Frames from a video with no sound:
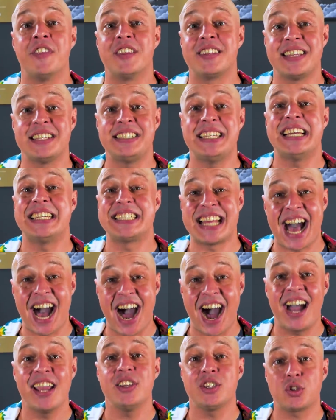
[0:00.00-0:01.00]
that the city has the
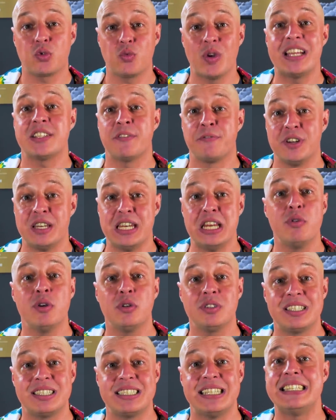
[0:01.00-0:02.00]
highest rate of
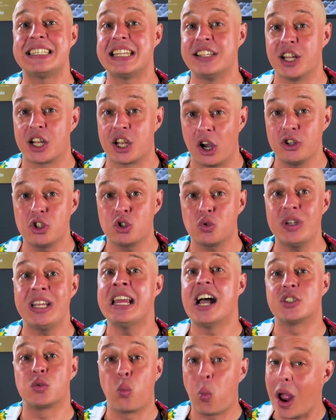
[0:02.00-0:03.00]
venereal disease in the country,
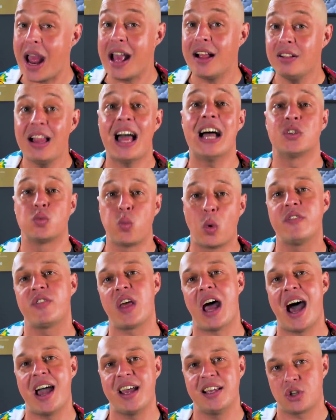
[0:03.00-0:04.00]
as well as one of
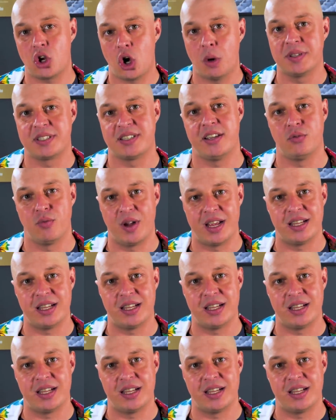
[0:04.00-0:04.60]
the highest homicide